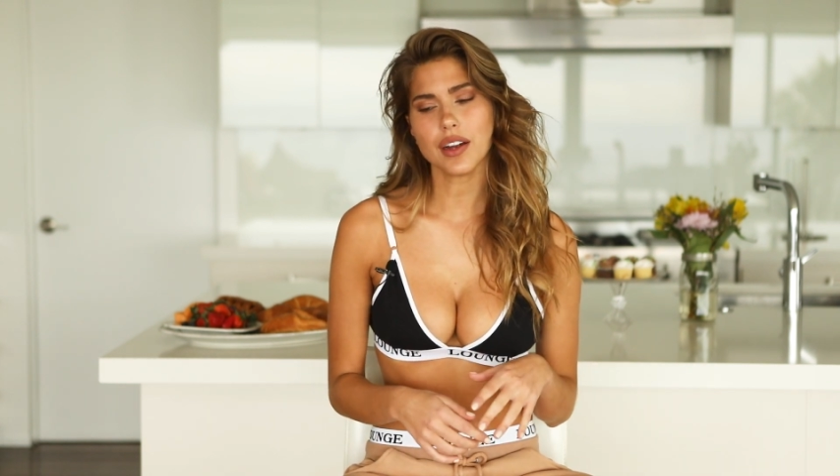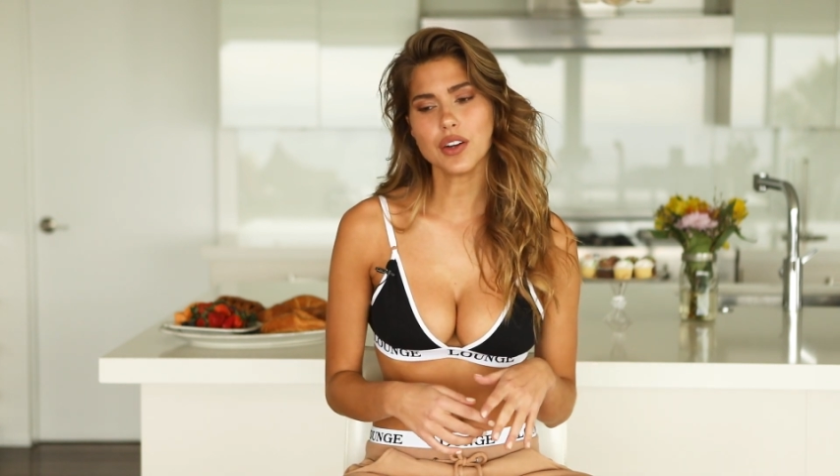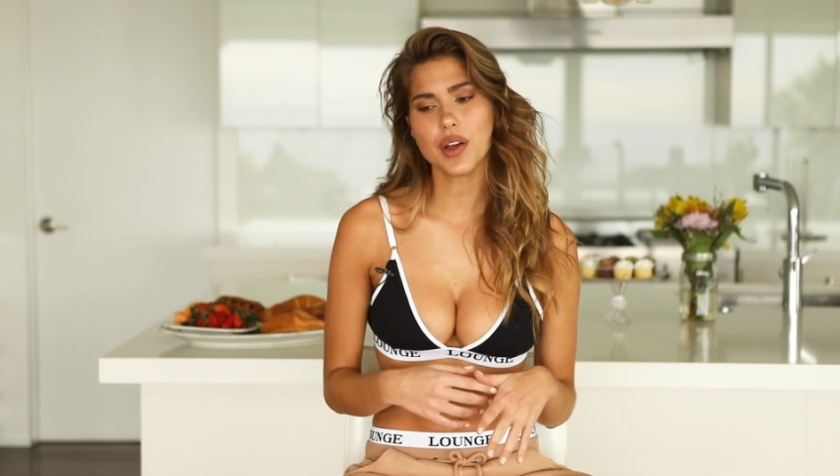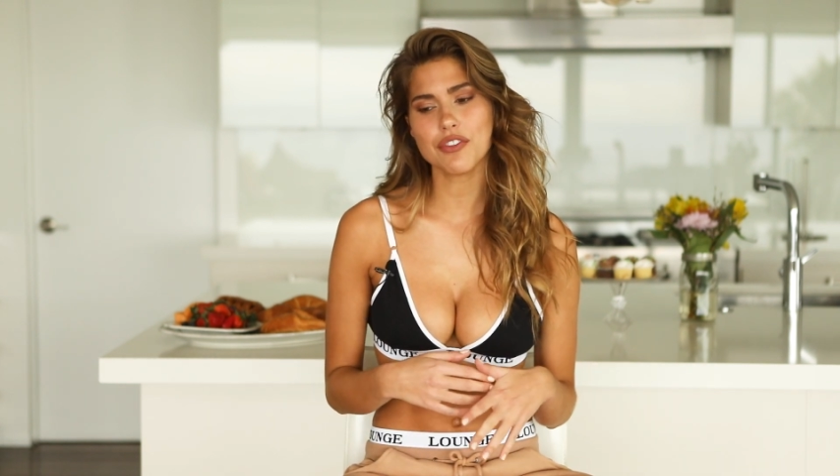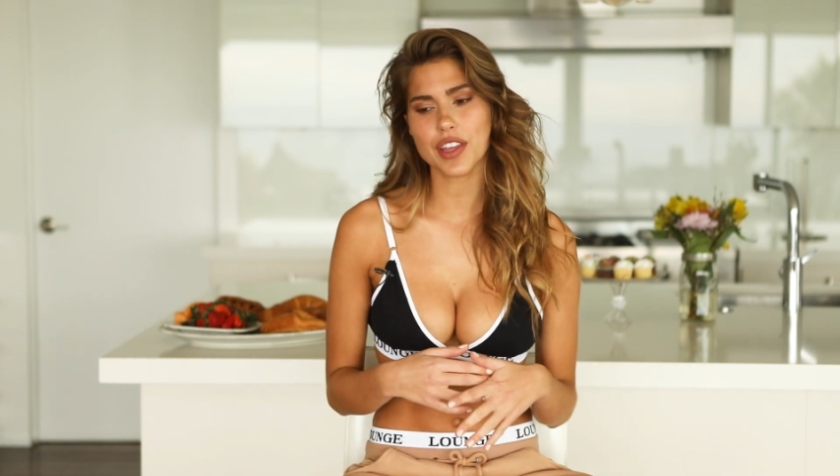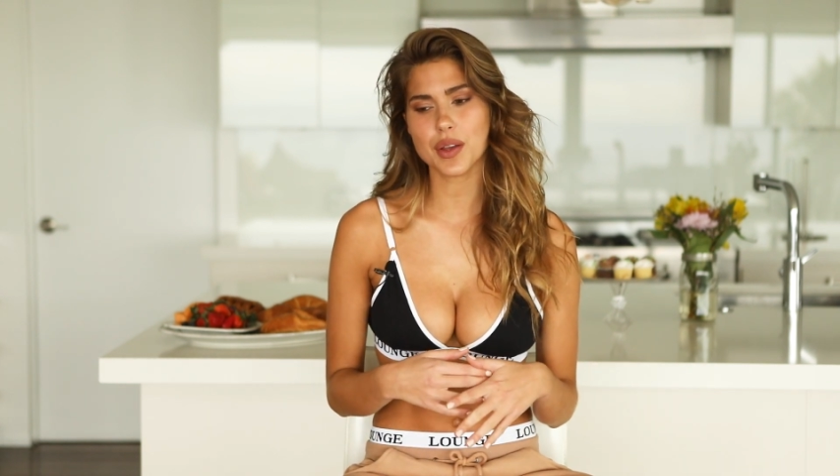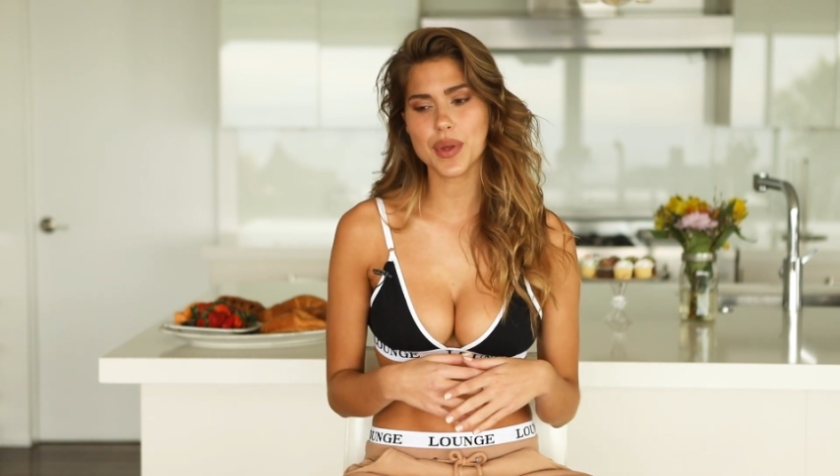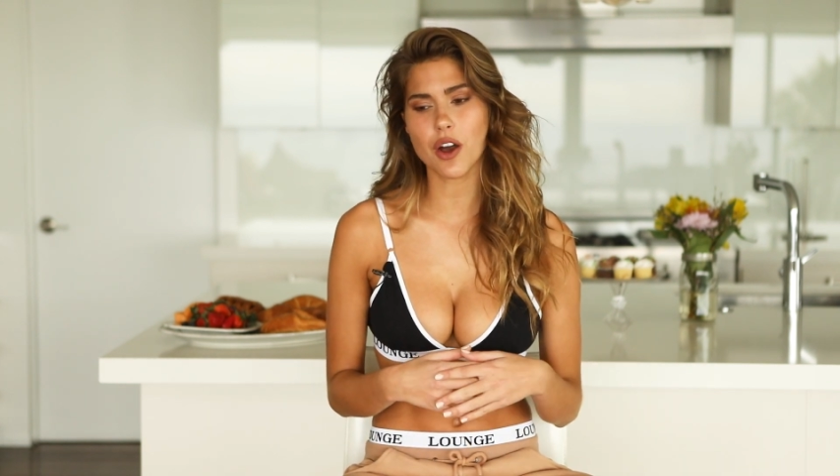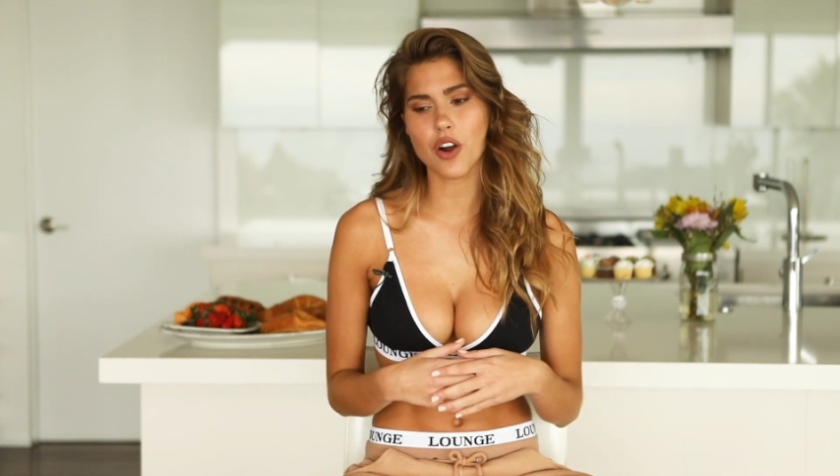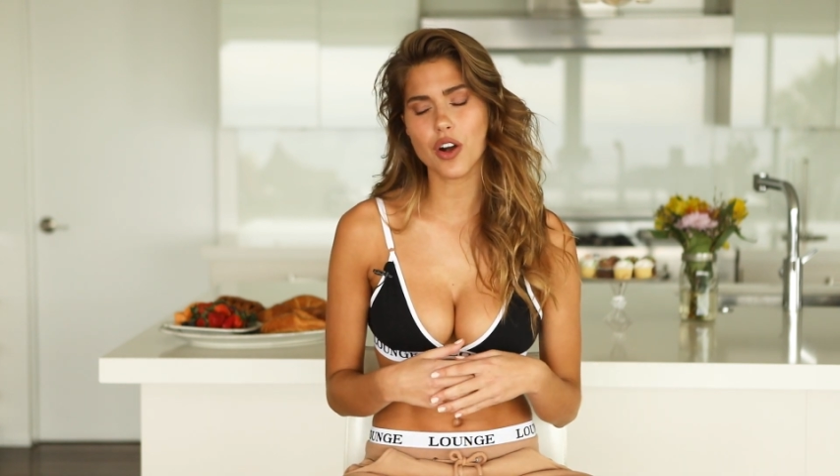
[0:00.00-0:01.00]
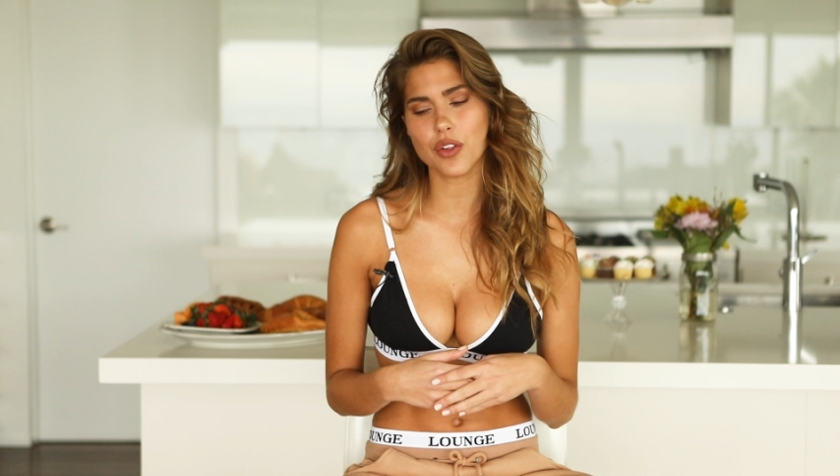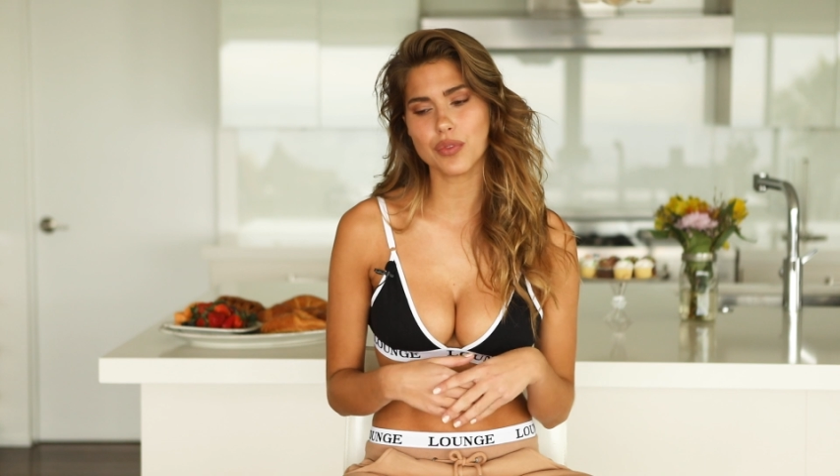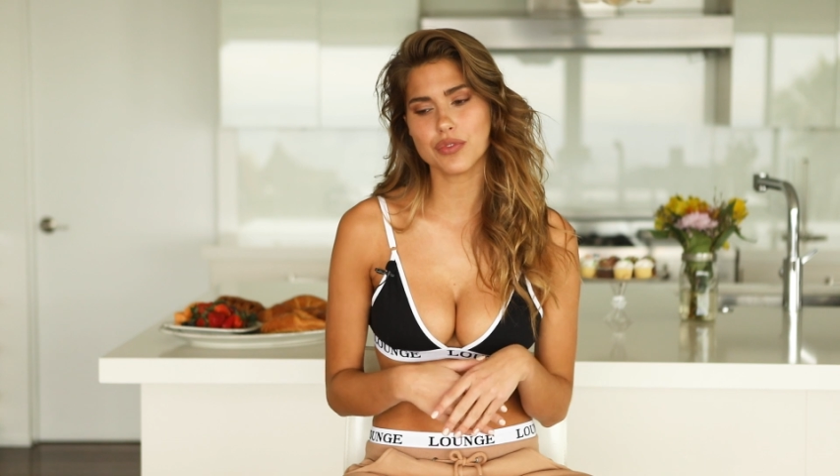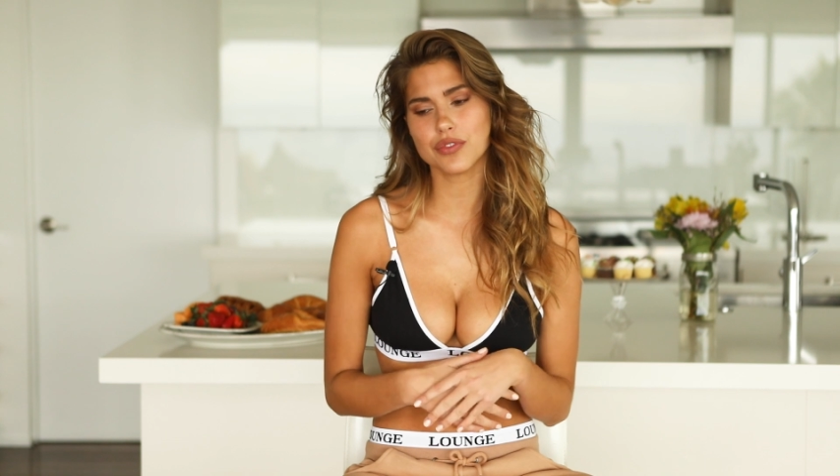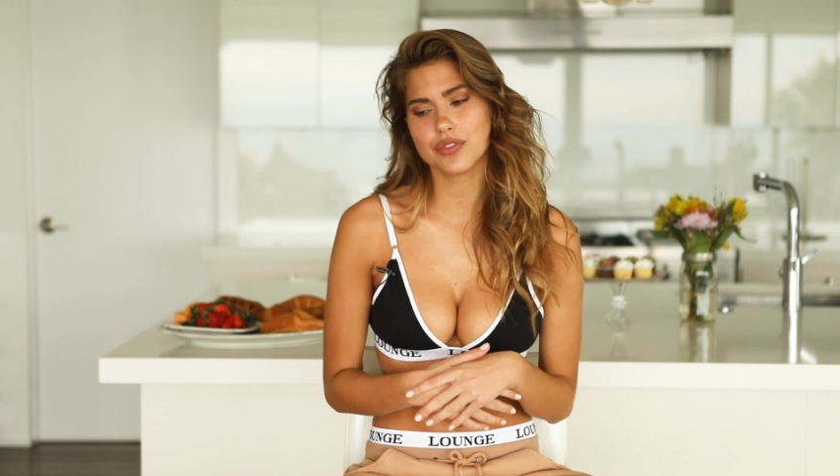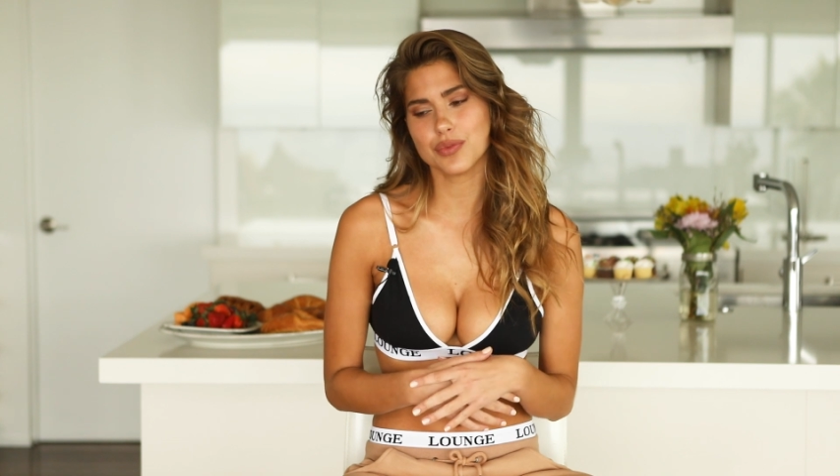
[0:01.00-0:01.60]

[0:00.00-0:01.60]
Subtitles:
don't know, I feel like we all